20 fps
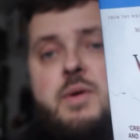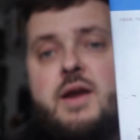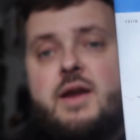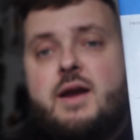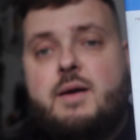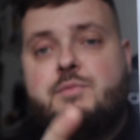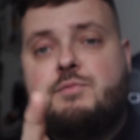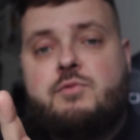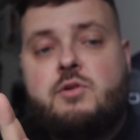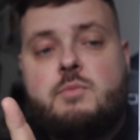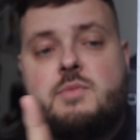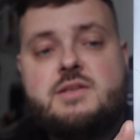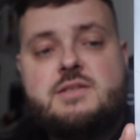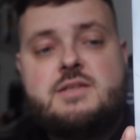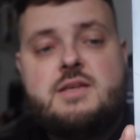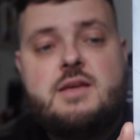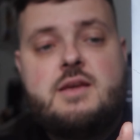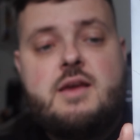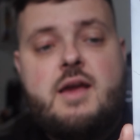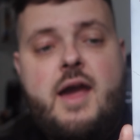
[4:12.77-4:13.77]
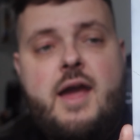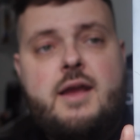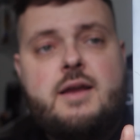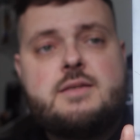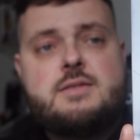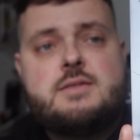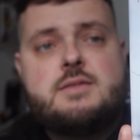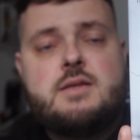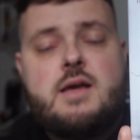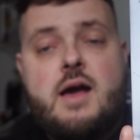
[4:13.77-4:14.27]
pickup from a
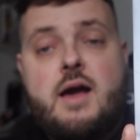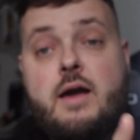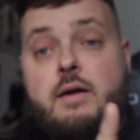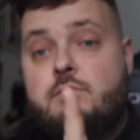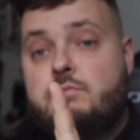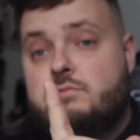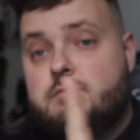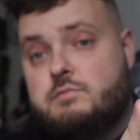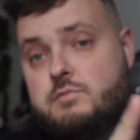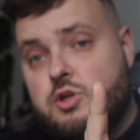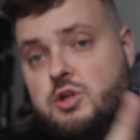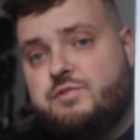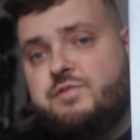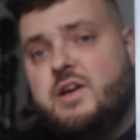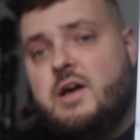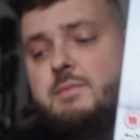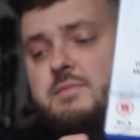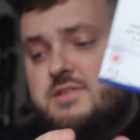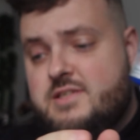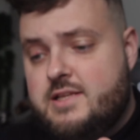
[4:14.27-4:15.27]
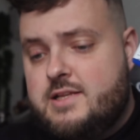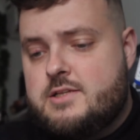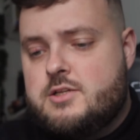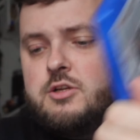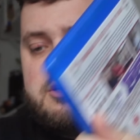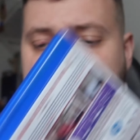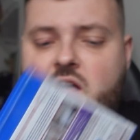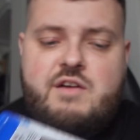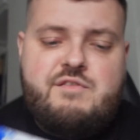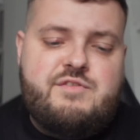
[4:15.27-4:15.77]
CEX. Good film. Seen this
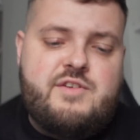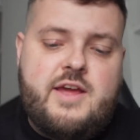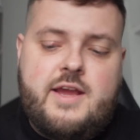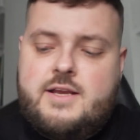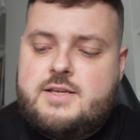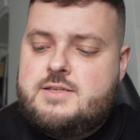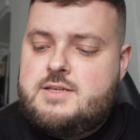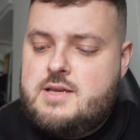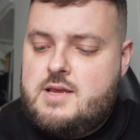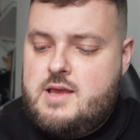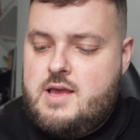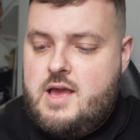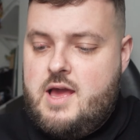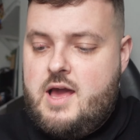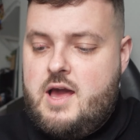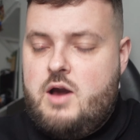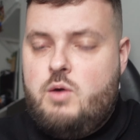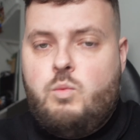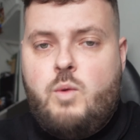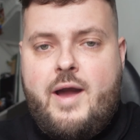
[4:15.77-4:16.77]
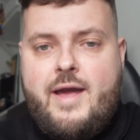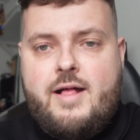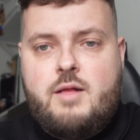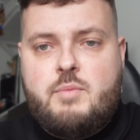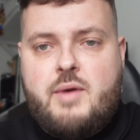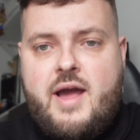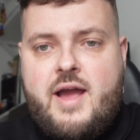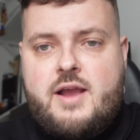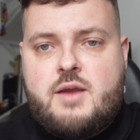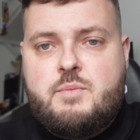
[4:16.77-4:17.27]
on Netflix a while
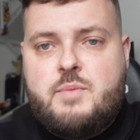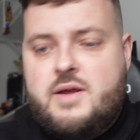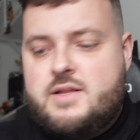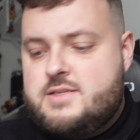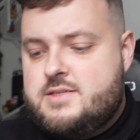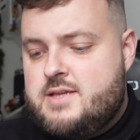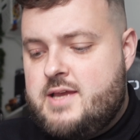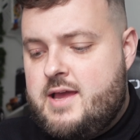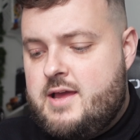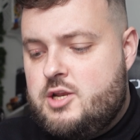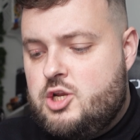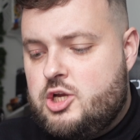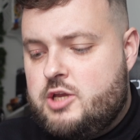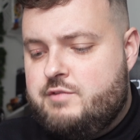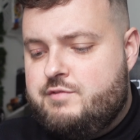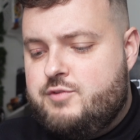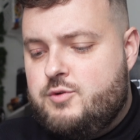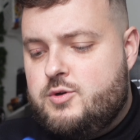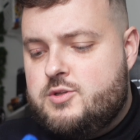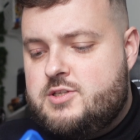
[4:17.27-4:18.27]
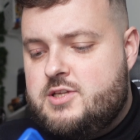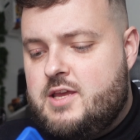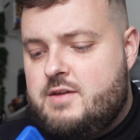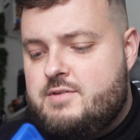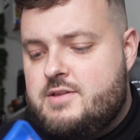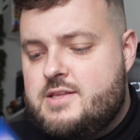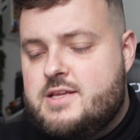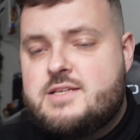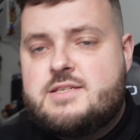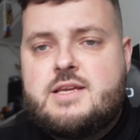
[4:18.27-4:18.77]
back, but looking forward to
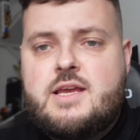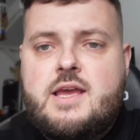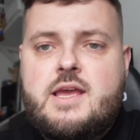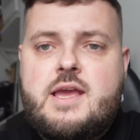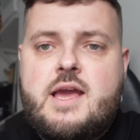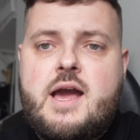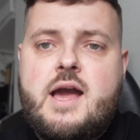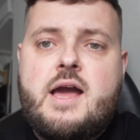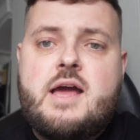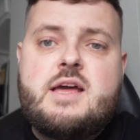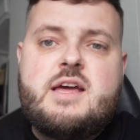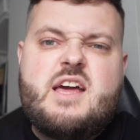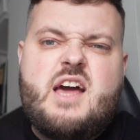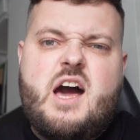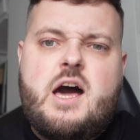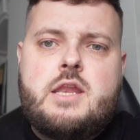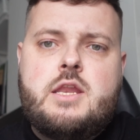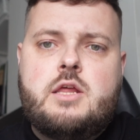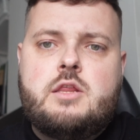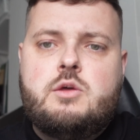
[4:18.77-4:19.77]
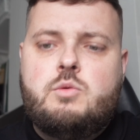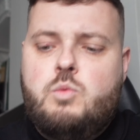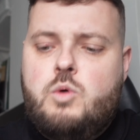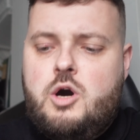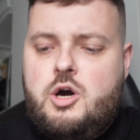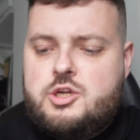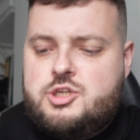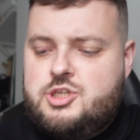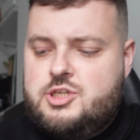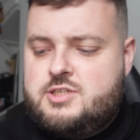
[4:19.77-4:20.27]
giving this a another
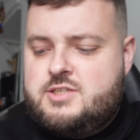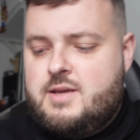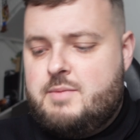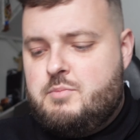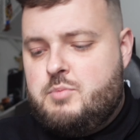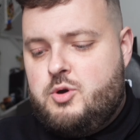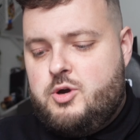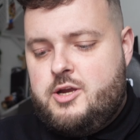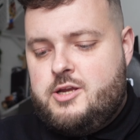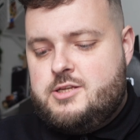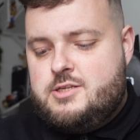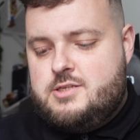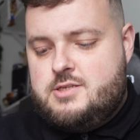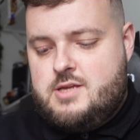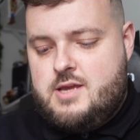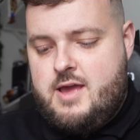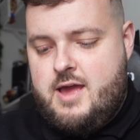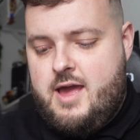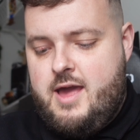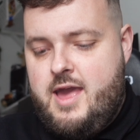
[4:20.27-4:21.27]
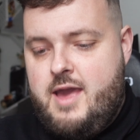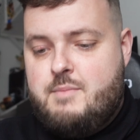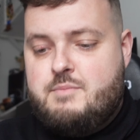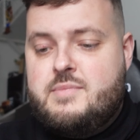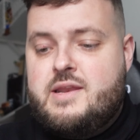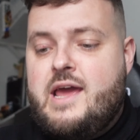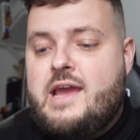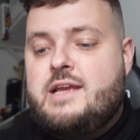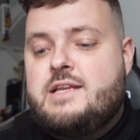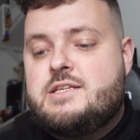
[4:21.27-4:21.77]
watch at some point.
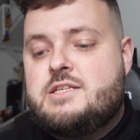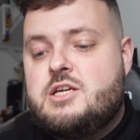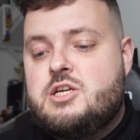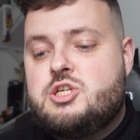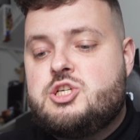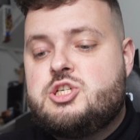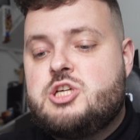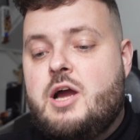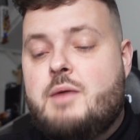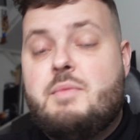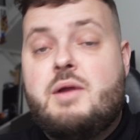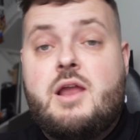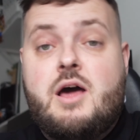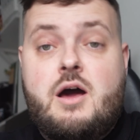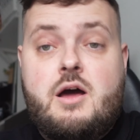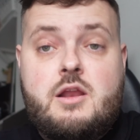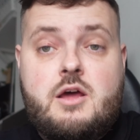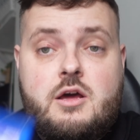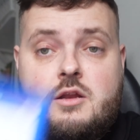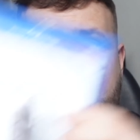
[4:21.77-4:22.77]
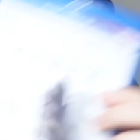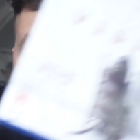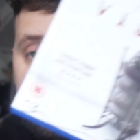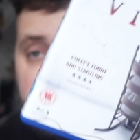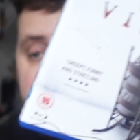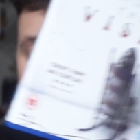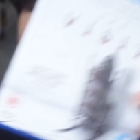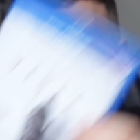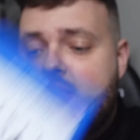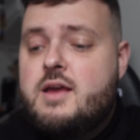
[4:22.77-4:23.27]
M. Night Shyamalan
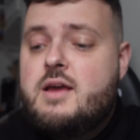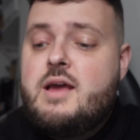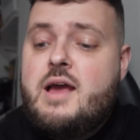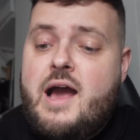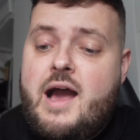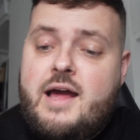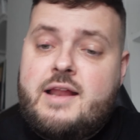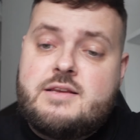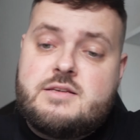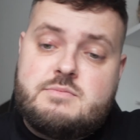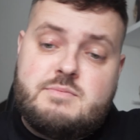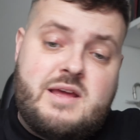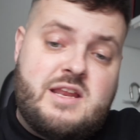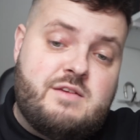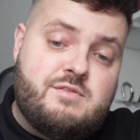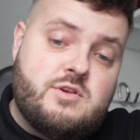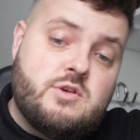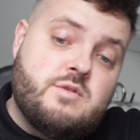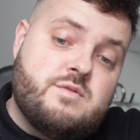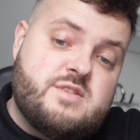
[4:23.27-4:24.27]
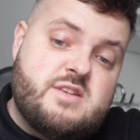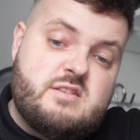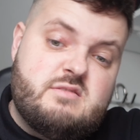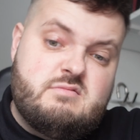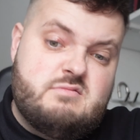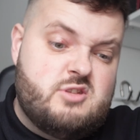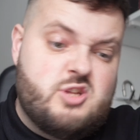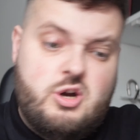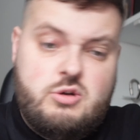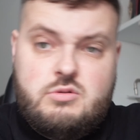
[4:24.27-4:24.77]
movie, and many of you
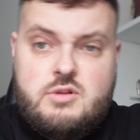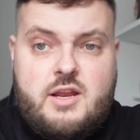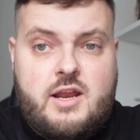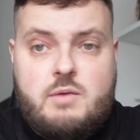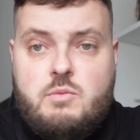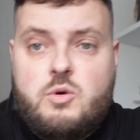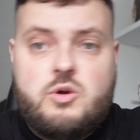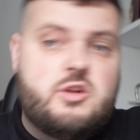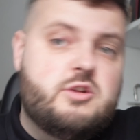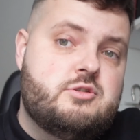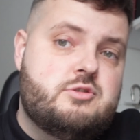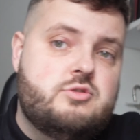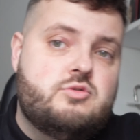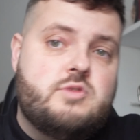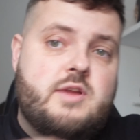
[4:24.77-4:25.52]
know that I want to do